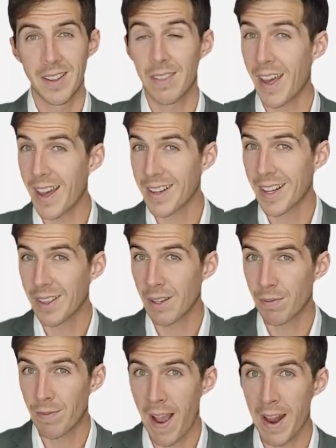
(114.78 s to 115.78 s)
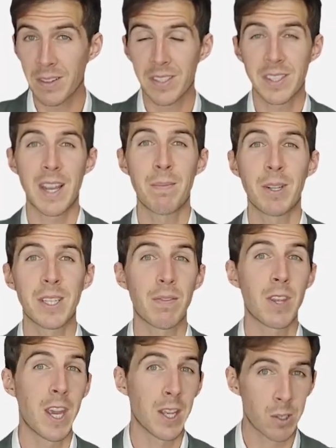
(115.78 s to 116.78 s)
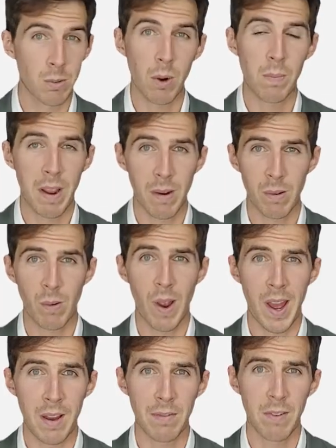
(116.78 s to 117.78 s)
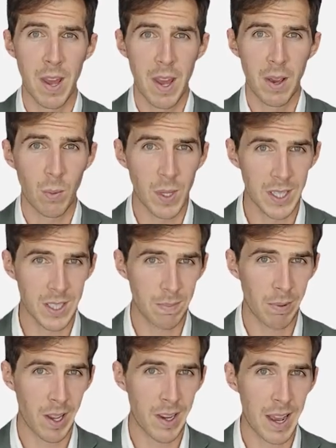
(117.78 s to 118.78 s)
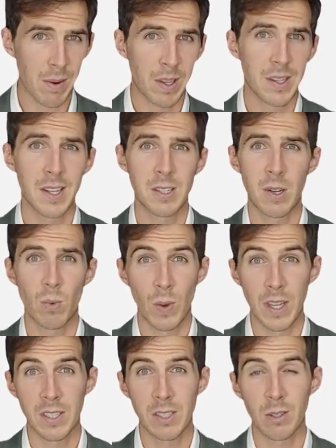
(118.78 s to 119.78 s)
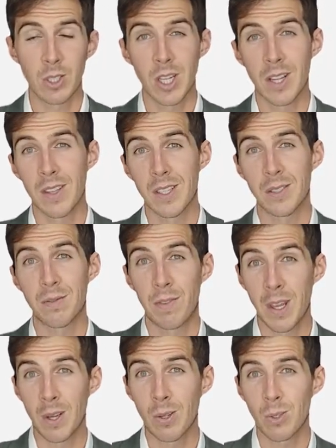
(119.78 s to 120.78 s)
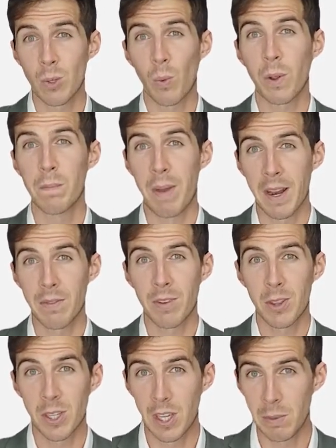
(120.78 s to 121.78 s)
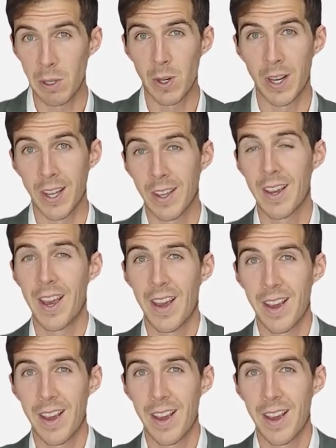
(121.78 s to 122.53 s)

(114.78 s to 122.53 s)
Then, in the final statement of the intro paragraph, we explain how conducting research in this field will benefit the community.